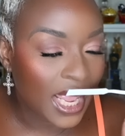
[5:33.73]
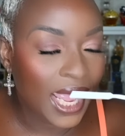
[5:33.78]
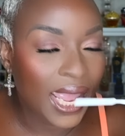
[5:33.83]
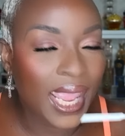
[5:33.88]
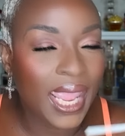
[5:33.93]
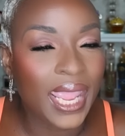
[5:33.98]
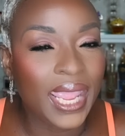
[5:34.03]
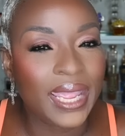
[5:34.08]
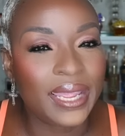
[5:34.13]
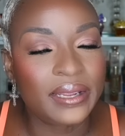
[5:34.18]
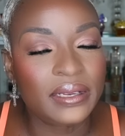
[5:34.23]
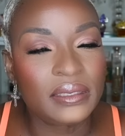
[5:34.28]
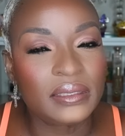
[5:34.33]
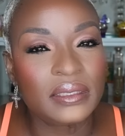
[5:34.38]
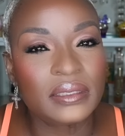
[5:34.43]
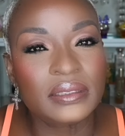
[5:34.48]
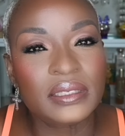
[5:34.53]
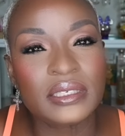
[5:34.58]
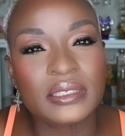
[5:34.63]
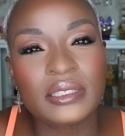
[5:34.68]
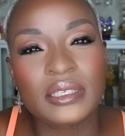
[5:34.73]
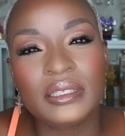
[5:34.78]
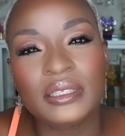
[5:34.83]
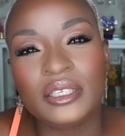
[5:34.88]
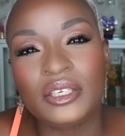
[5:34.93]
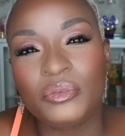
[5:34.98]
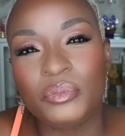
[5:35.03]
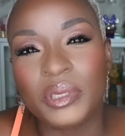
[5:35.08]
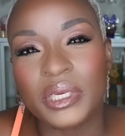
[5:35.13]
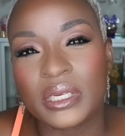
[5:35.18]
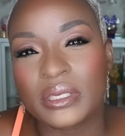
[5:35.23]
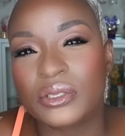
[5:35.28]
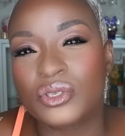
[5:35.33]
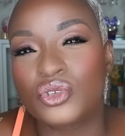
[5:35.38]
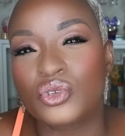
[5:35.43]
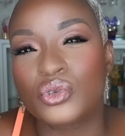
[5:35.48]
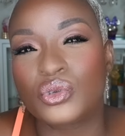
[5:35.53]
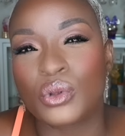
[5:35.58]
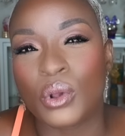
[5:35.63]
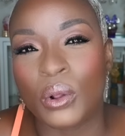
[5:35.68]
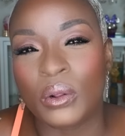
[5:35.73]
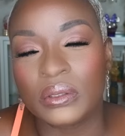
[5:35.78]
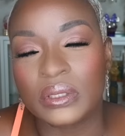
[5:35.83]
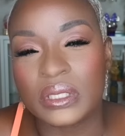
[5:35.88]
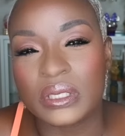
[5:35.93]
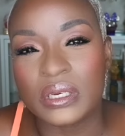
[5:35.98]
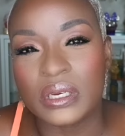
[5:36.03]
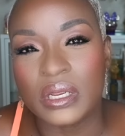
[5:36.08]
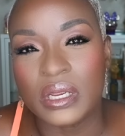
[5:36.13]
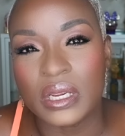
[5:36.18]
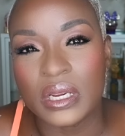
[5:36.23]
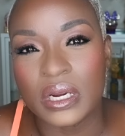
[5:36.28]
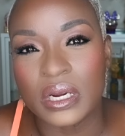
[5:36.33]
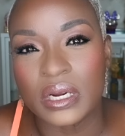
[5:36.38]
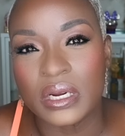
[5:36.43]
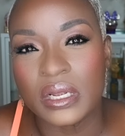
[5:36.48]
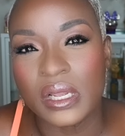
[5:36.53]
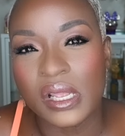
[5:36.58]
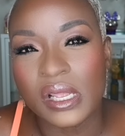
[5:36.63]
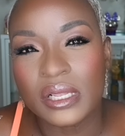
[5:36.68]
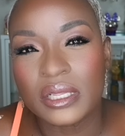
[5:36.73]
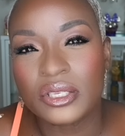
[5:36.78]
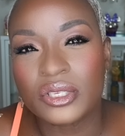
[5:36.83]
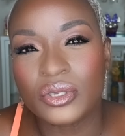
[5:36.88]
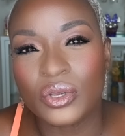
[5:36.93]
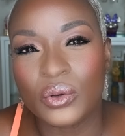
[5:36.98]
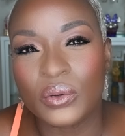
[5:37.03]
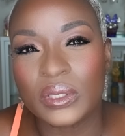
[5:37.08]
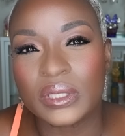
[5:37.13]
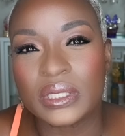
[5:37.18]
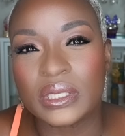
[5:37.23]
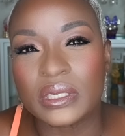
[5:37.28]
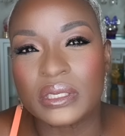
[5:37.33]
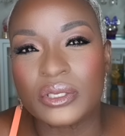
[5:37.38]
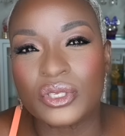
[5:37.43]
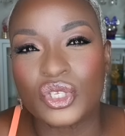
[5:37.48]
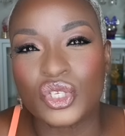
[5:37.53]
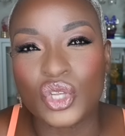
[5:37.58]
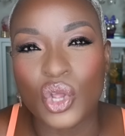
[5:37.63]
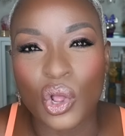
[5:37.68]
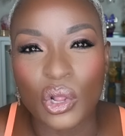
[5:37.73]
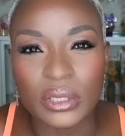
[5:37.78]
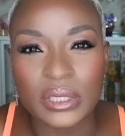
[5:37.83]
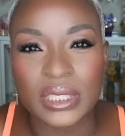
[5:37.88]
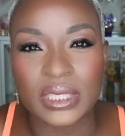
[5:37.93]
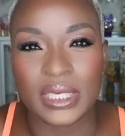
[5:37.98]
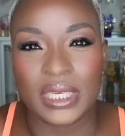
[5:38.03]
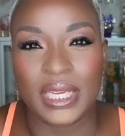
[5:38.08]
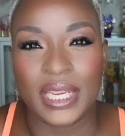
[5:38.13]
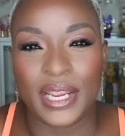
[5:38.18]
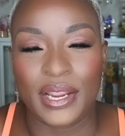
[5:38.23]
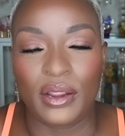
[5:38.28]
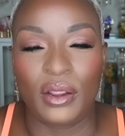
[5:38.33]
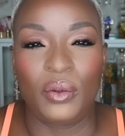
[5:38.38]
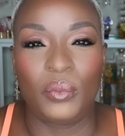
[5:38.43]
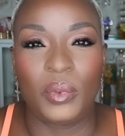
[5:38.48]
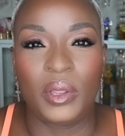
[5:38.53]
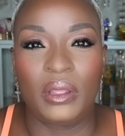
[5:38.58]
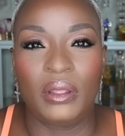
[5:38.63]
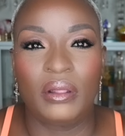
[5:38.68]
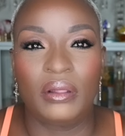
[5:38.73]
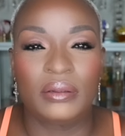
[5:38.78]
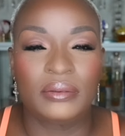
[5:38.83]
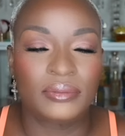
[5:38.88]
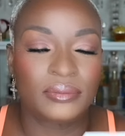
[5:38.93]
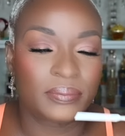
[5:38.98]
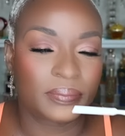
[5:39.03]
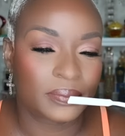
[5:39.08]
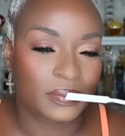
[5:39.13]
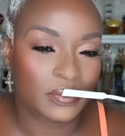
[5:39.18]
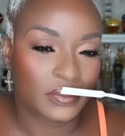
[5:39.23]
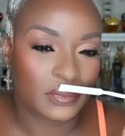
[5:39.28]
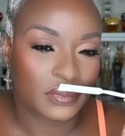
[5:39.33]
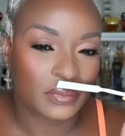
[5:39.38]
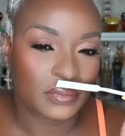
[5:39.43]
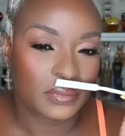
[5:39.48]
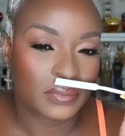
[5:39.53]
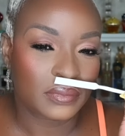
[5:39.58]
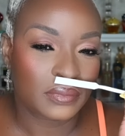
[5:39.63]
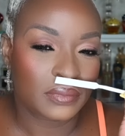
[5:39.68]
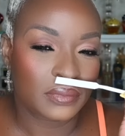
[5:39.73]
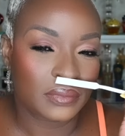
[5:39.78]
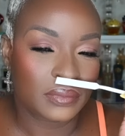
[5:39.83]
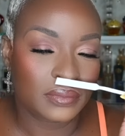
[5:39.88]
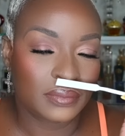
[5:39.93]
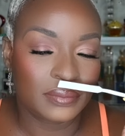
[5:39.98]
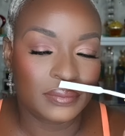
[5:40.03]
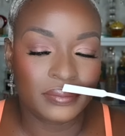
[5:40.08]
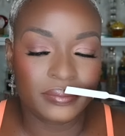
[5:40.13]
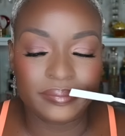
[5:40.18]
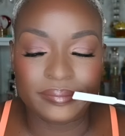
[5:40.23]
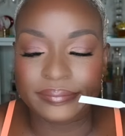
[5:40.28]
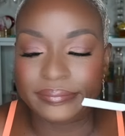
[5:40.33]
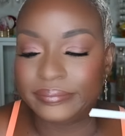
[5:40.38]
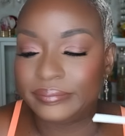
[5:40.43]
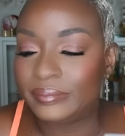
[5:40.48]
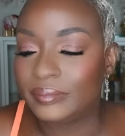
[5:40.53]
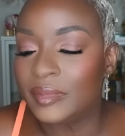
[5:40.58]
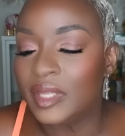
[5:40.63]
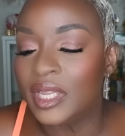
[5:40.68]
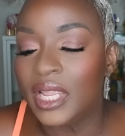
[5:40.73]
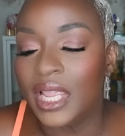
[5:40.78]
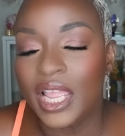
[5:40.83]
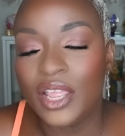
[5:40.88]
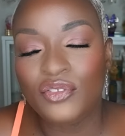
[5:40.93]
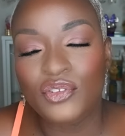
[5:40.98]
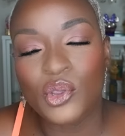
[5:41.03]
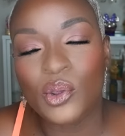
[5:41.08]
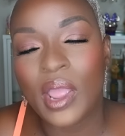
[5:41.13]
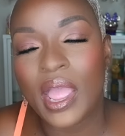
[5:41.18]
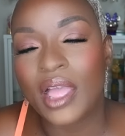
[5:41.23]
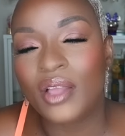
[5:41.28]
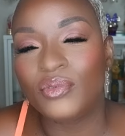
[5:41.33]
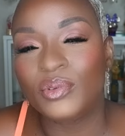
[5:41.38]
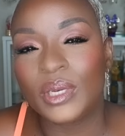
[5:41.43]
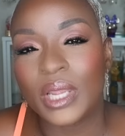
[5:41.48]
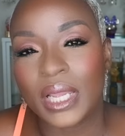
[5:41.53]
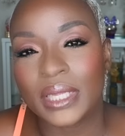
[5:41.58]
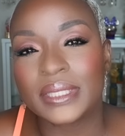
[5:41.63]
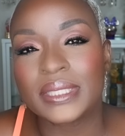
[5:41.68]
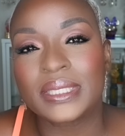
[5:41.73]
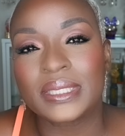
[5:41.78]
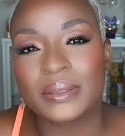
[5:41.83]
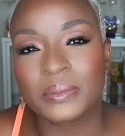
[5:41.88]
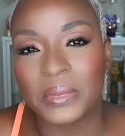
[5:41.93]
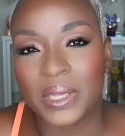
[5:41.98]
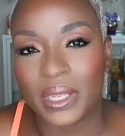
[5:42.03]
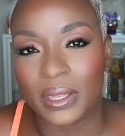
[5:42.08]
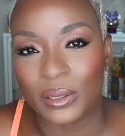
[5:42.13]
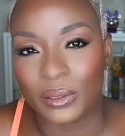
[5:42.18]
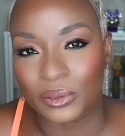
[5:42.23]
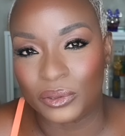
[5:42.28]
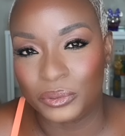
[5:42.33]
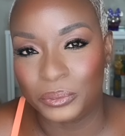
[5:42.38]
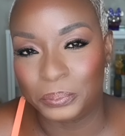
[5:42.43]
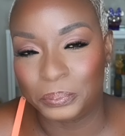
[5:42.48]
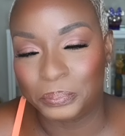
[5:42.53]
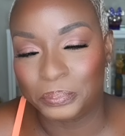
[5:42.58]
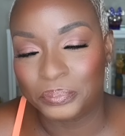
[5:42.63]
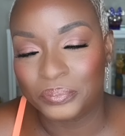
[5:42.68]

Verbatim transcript: And there's a little bit of salt in here, so it's a salty caramel. Mm-hmm. If you have not smelled